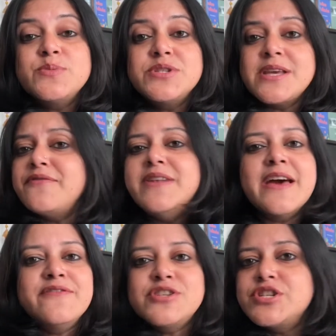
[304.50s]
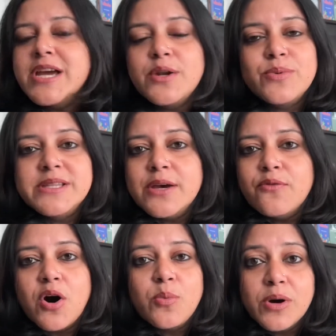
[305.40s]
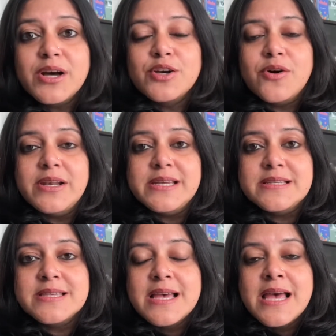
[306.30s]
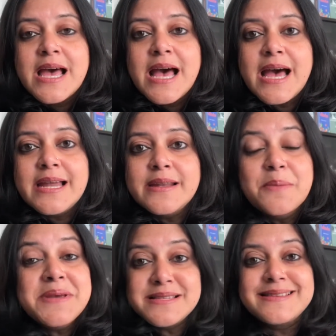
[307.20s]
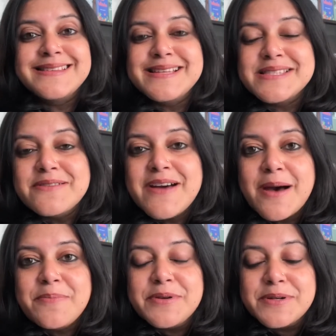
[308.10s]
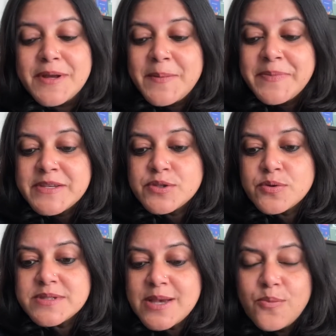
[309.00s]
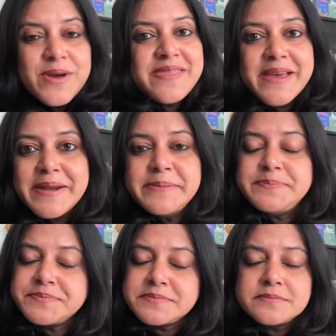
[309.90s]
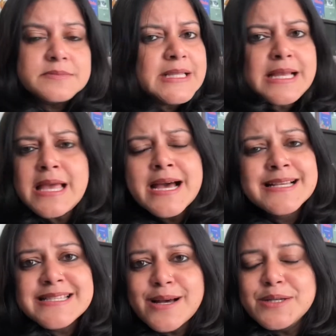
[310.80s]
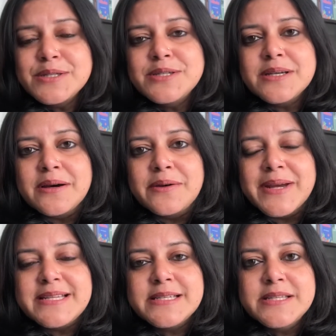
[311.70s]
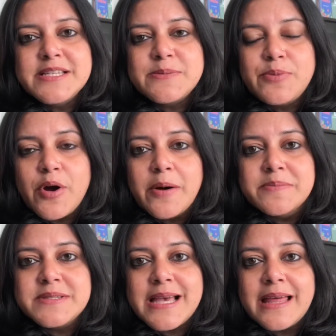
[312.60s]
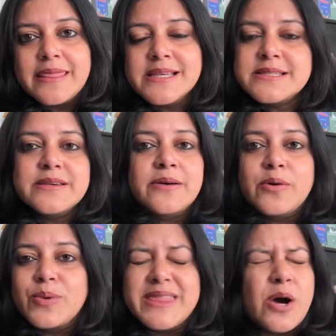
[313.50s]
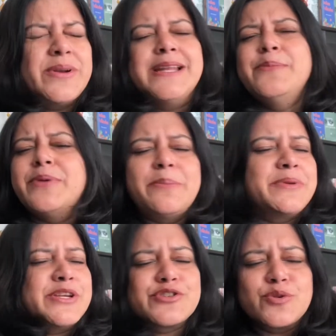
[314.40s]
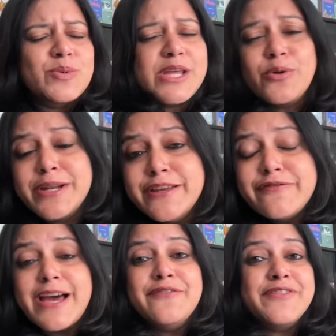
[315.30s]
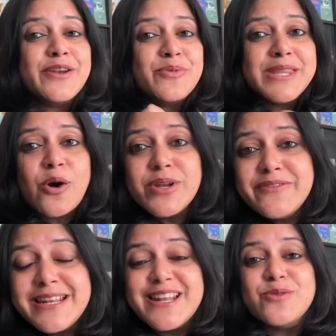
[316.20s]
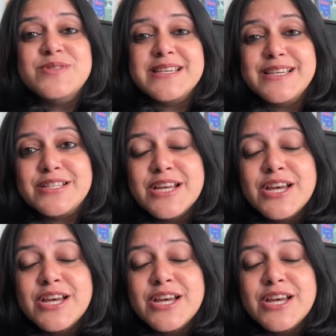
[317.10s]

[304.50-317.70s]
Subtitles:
which they have never shared with their work colleagues. and amazing things have happened. So somewhere there I started writing these prompts, and this year, without any preparation, without any fanfare, without even announcing it